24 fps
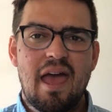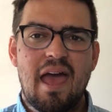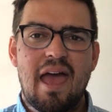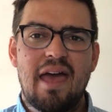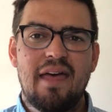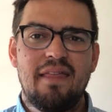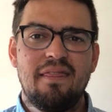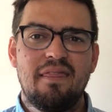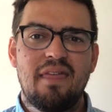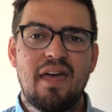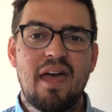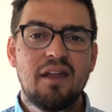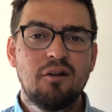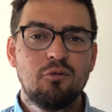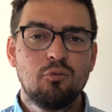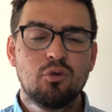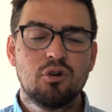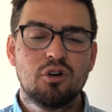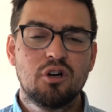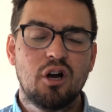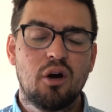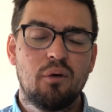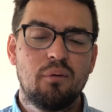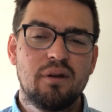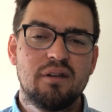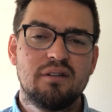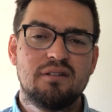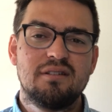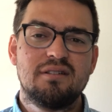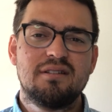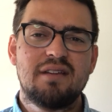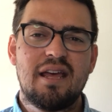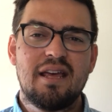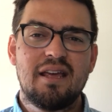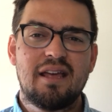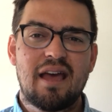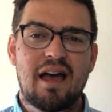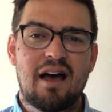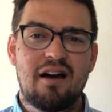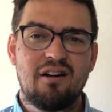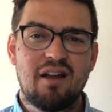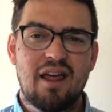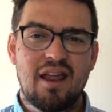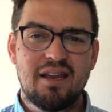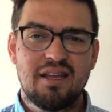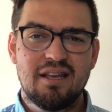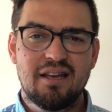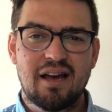and then we're going to take
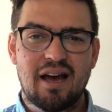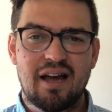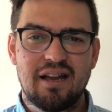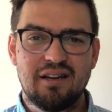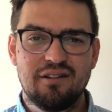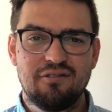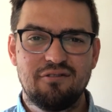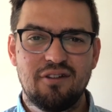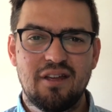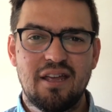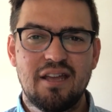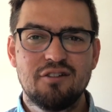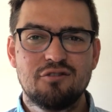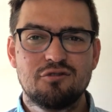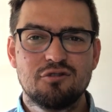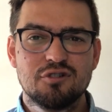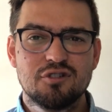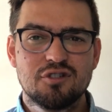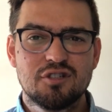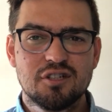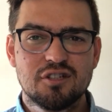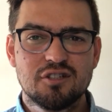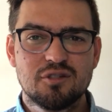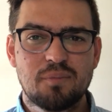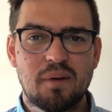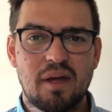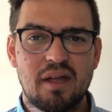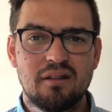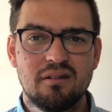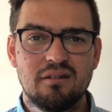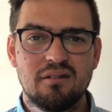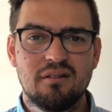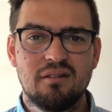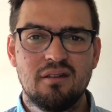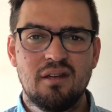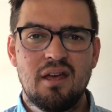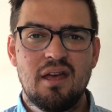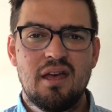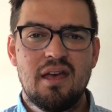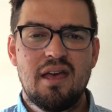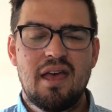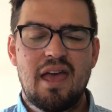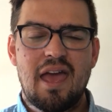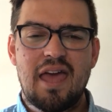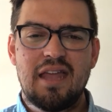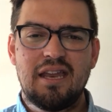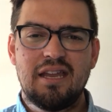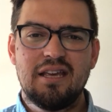out any kind of interest expense,
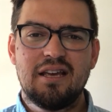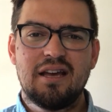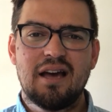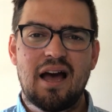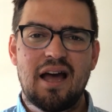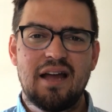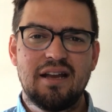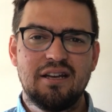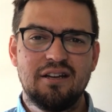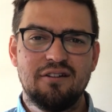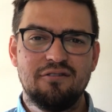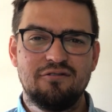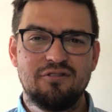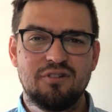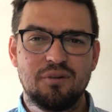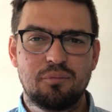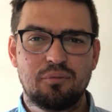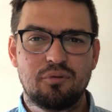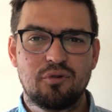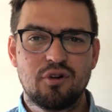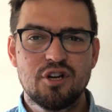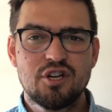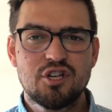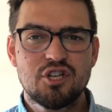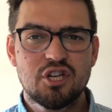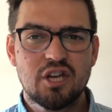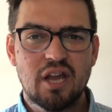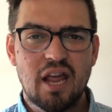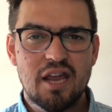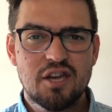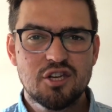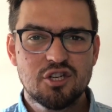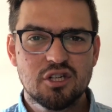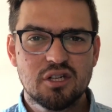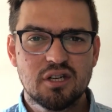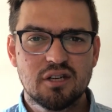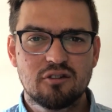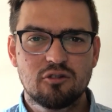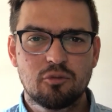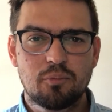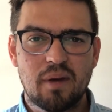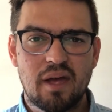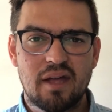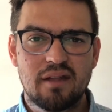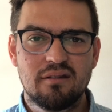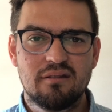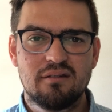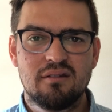any kind of depreciation
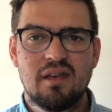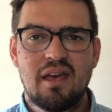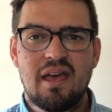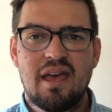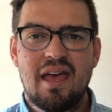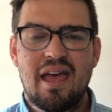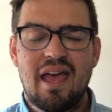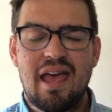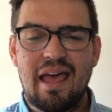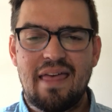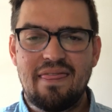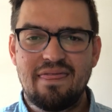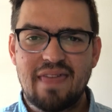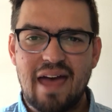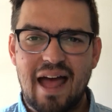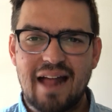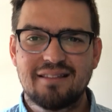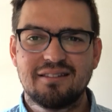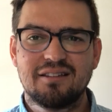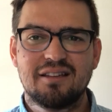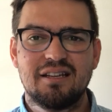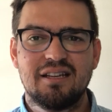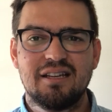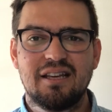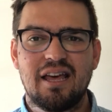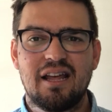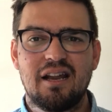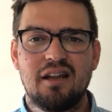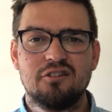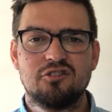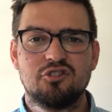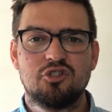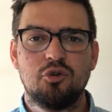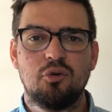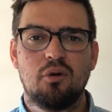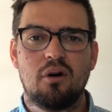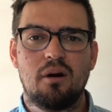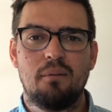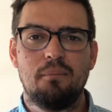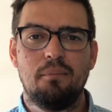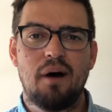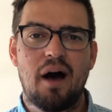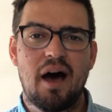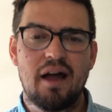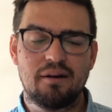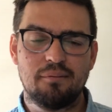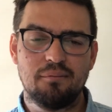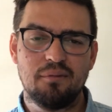expense, and that's going to get us to our
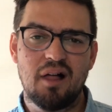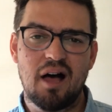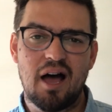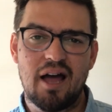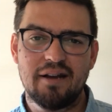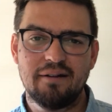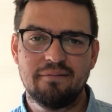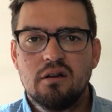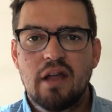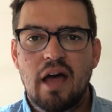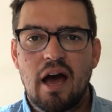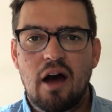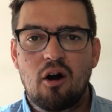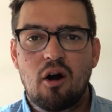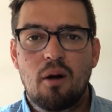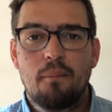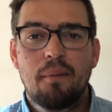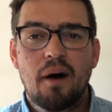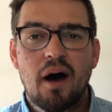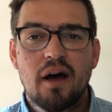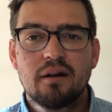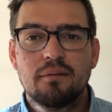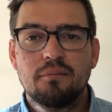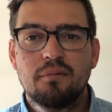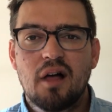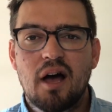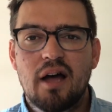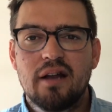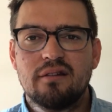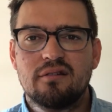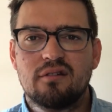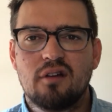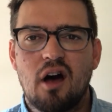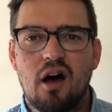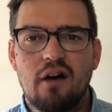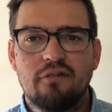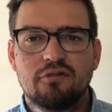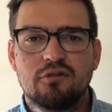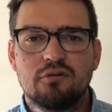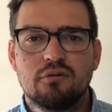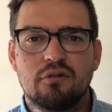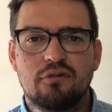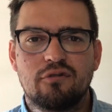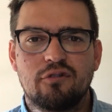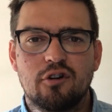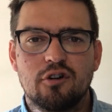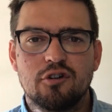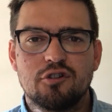bottom line. Now, our bottom line is often
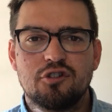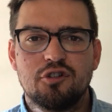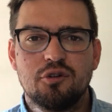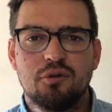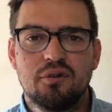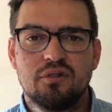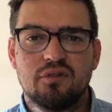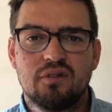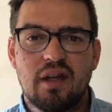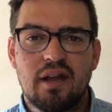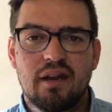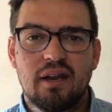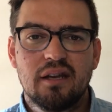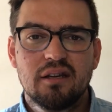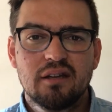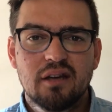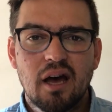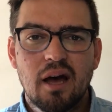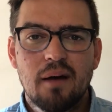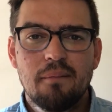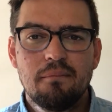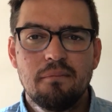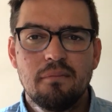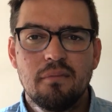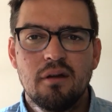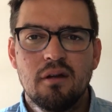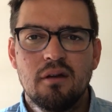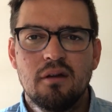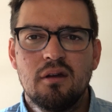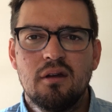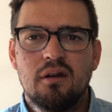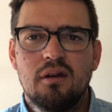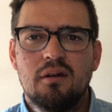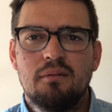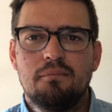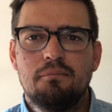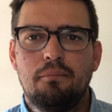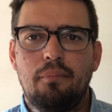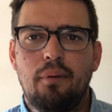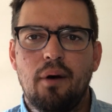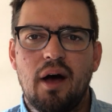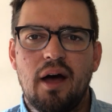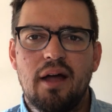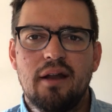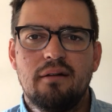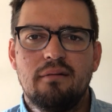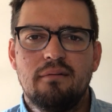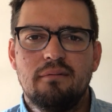referred to as net income,
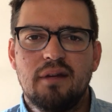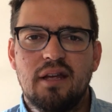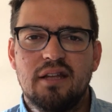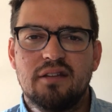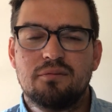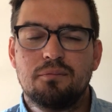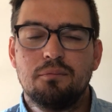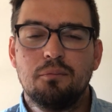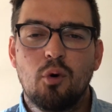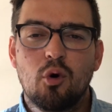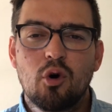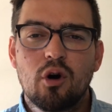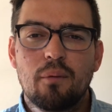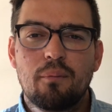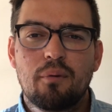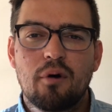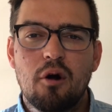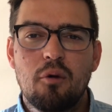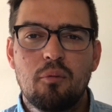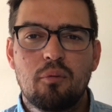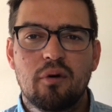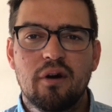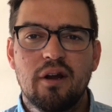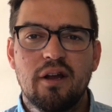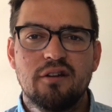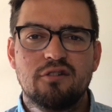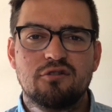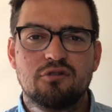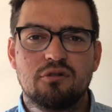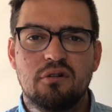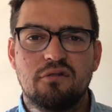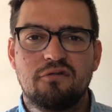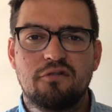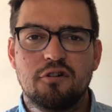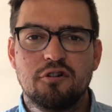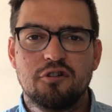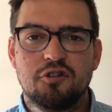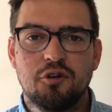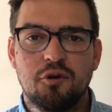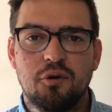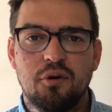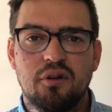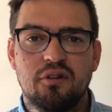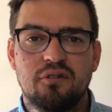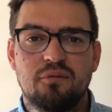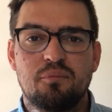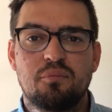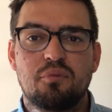but it's more appropriate to refer to
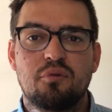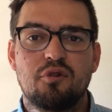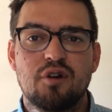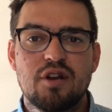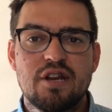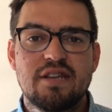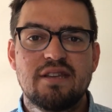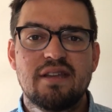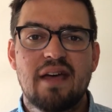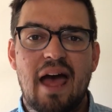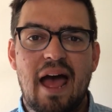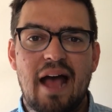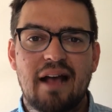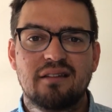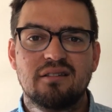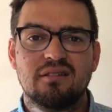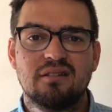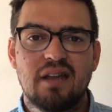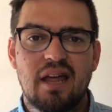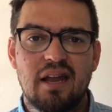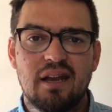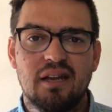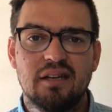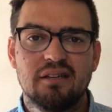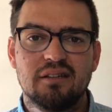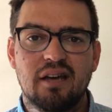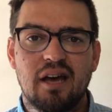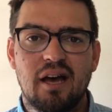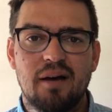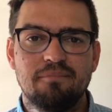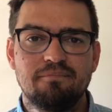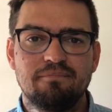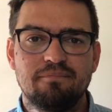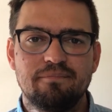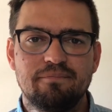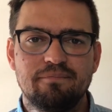it as pre-tax net income